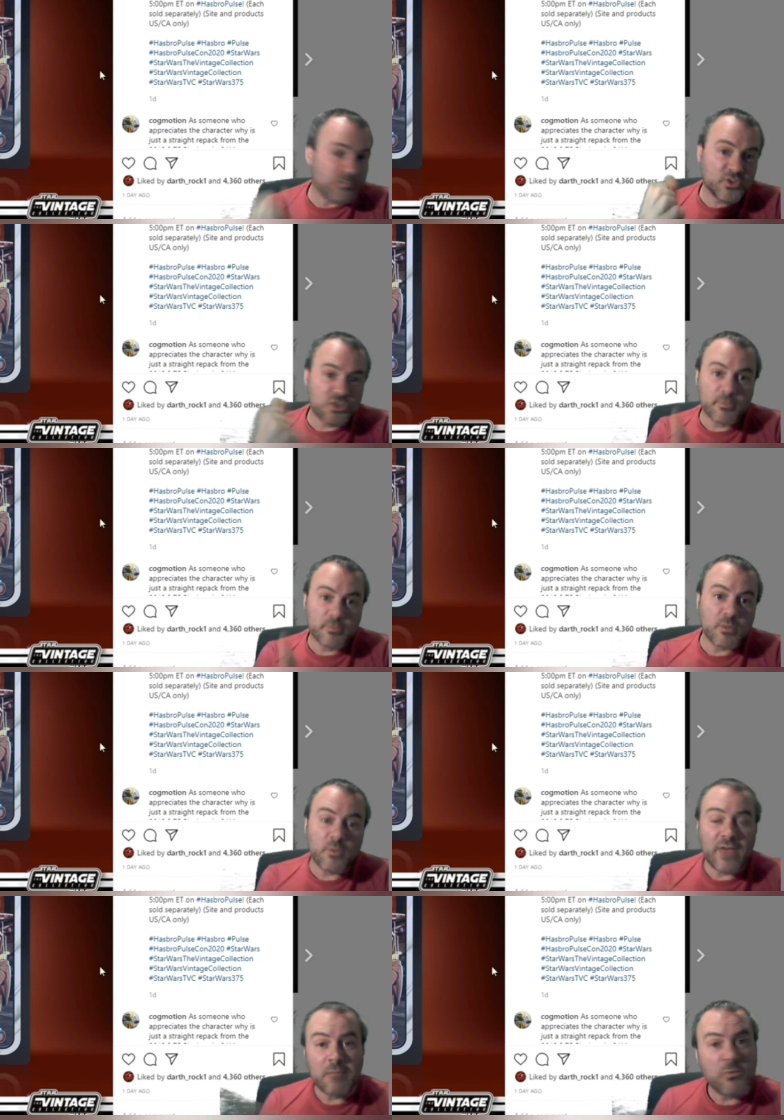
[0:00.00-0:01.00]
something we've
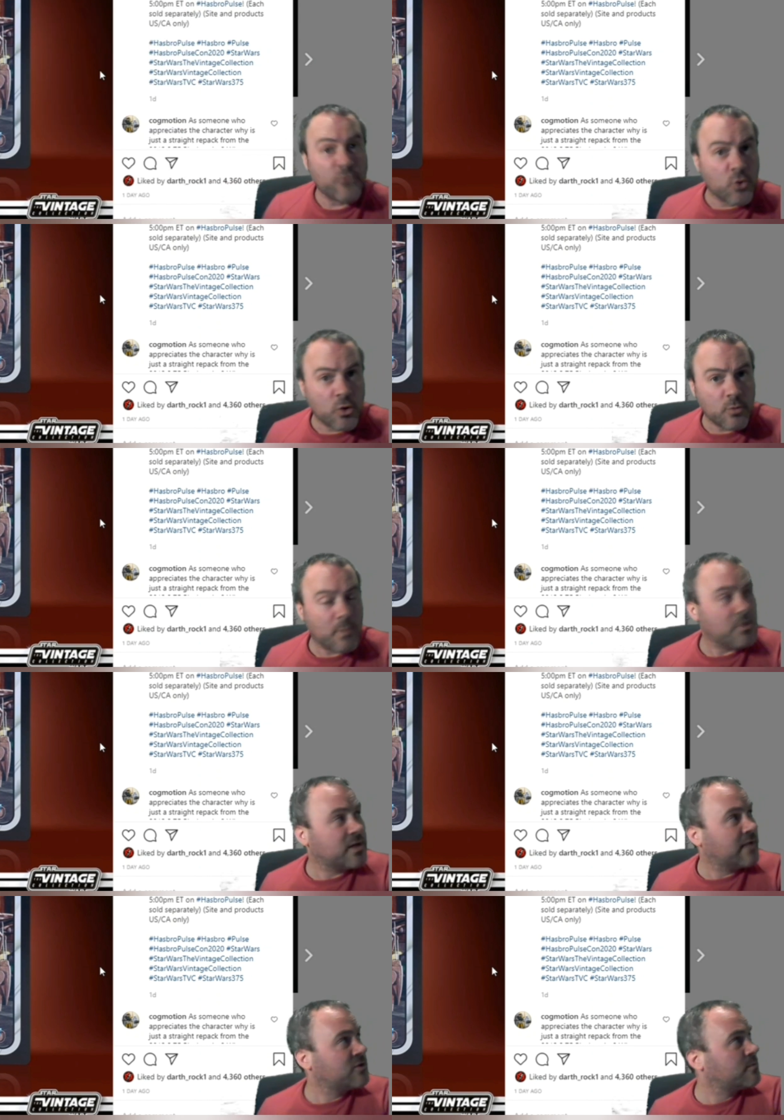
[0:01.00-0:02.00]
had before when we
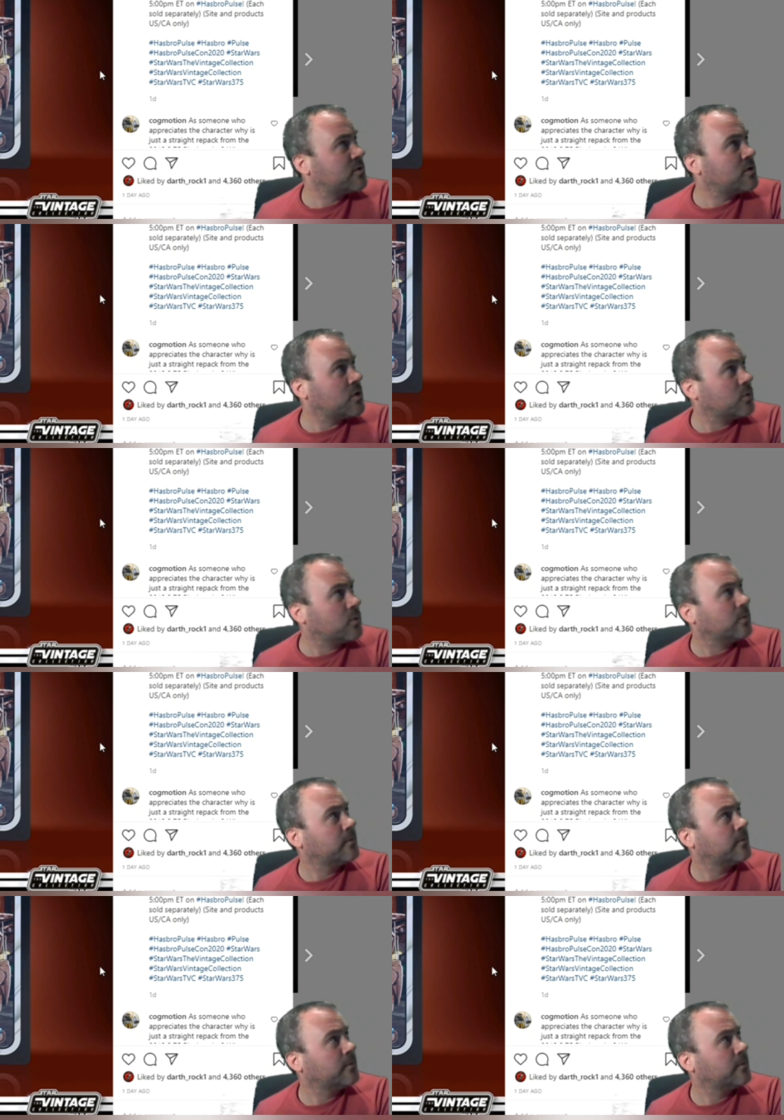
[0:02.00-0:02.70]
could have something new.